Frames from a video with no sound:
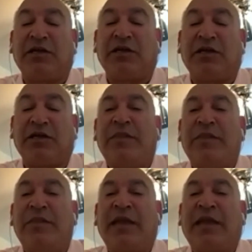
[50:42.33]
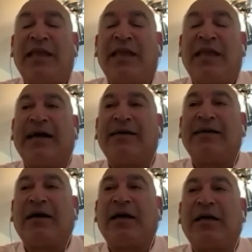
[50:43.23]
And then here,
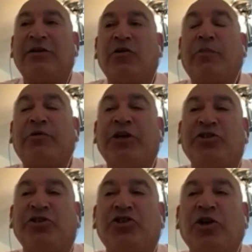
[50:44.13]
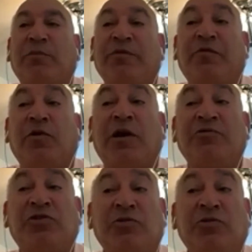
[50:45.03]
I had an operations job before I was
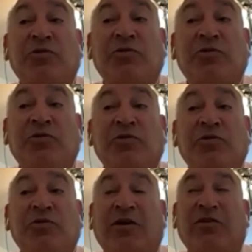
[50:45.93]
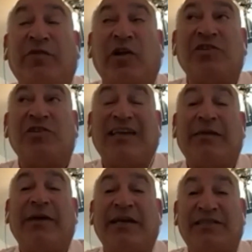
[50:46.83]
doing soccer, like on a
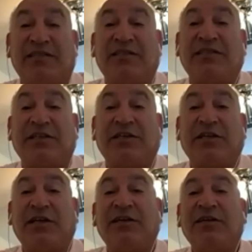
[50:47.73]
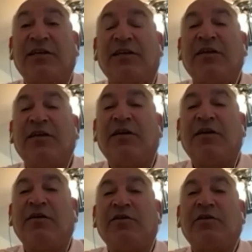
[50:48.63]
volunteer basis, as I said earlier.
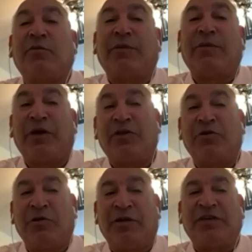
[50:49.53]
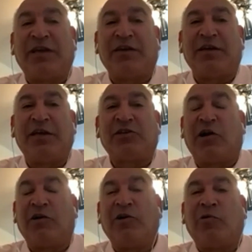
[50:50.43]
So my brother who lived here, he's
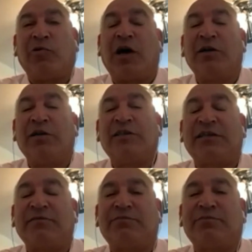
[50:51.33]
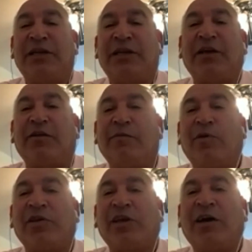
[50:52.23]
got an old car. And I said, Bindi, can I
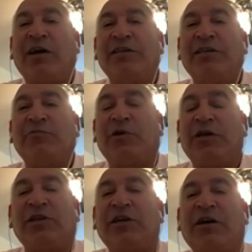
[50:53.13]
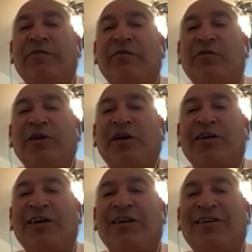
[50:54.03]
borrow the car? And he said, why? I said, I can't afford a car
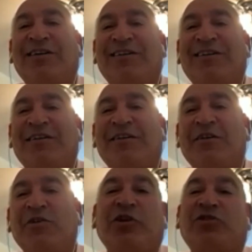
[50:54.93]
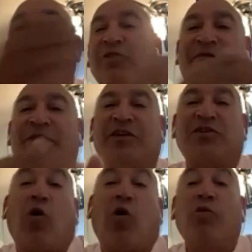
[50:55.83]
yet. So I said, driving this
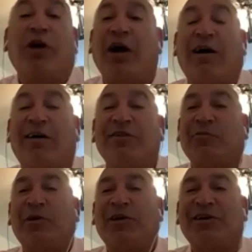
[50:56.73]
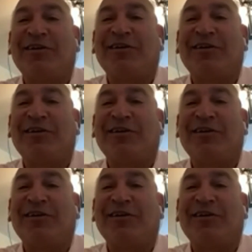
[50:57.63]
old car to work.